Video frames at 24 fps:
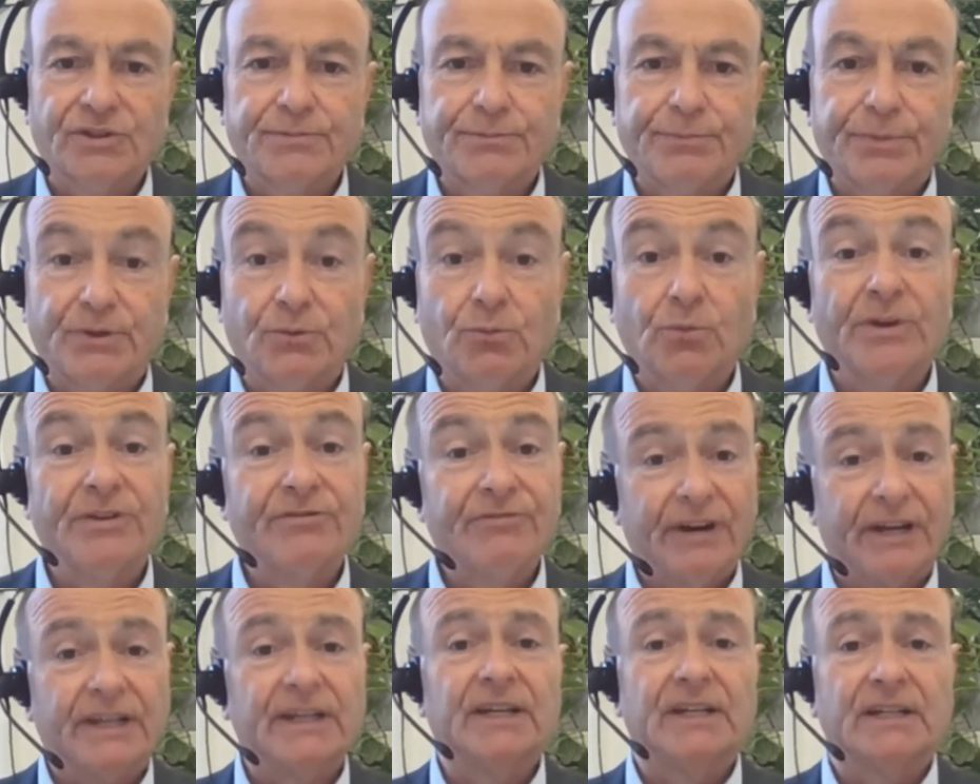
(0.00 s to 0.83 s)
but we
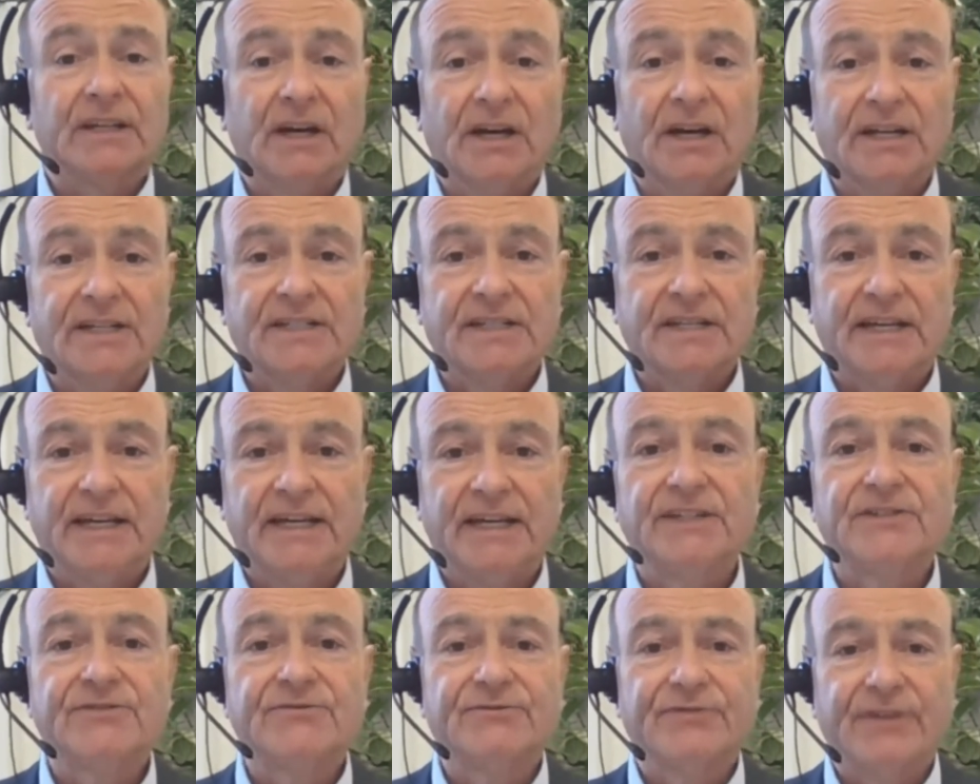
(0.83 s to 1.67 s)
recognize
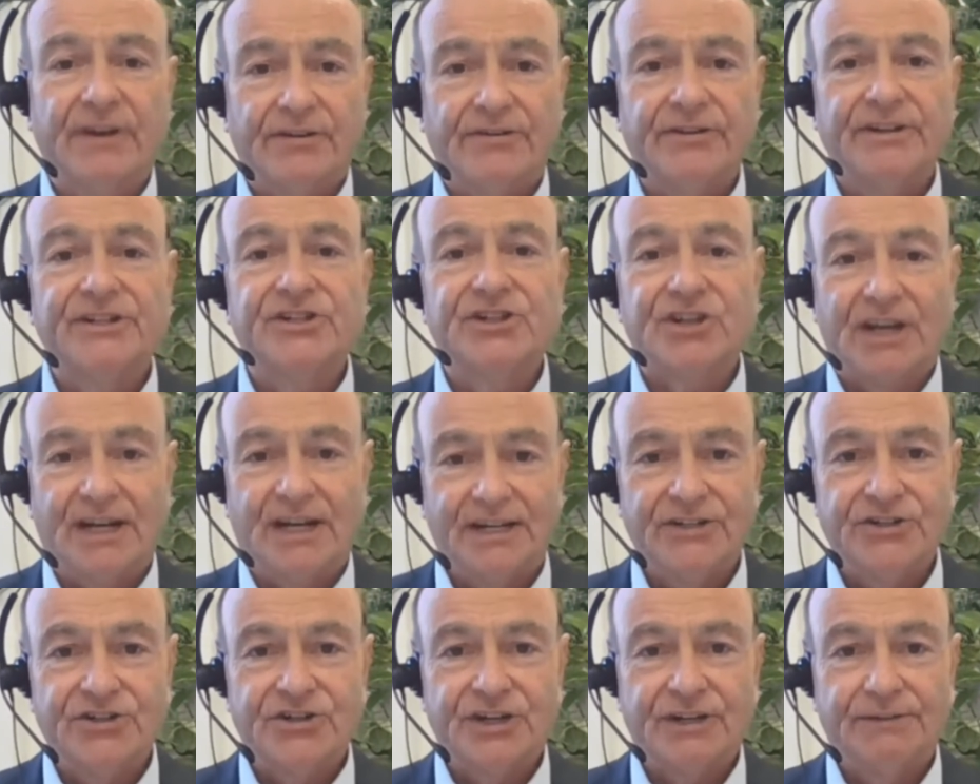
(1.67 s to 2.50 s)
it's very
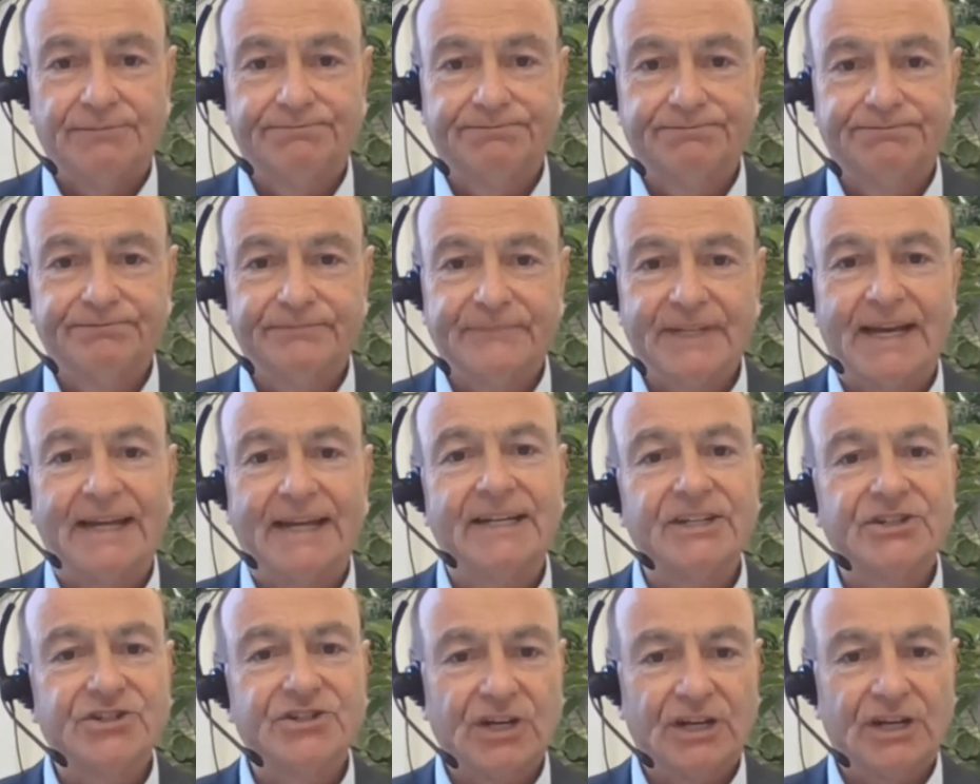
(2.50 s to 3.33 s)
challenging. And
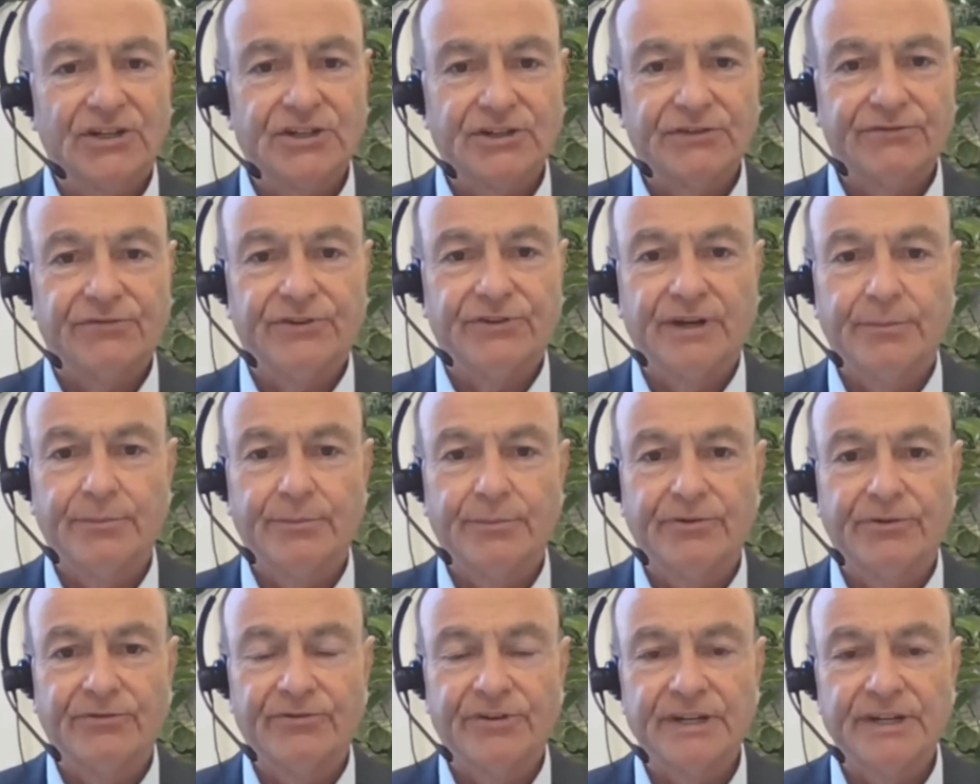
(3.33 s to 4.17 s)
it's challenging for a number
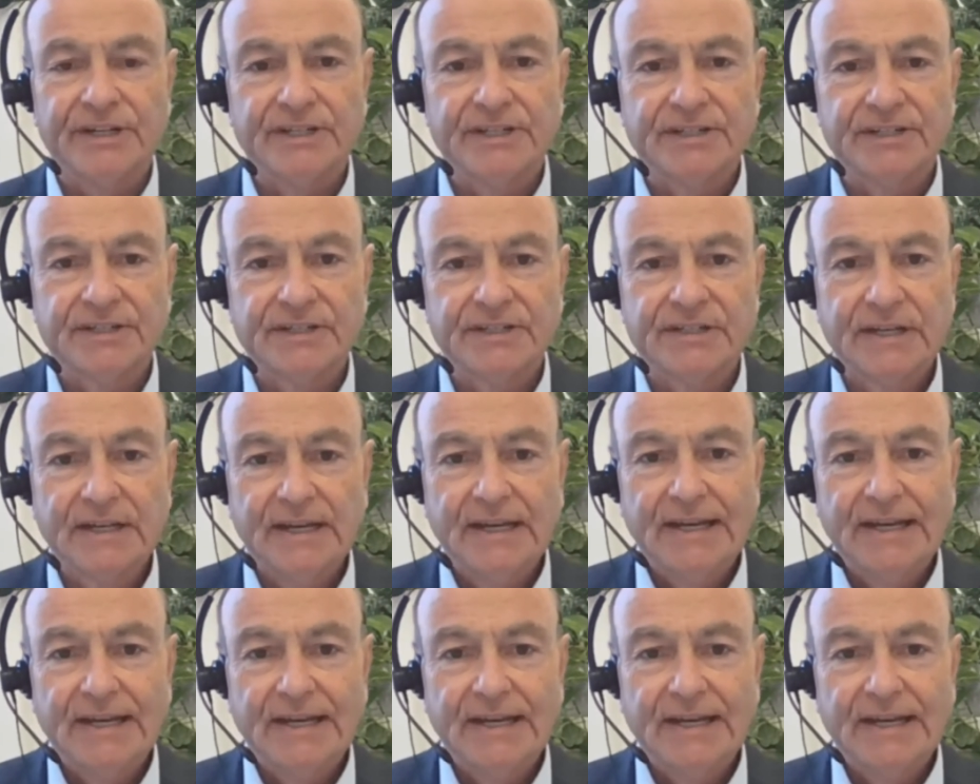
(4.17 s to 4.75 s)
of reasons.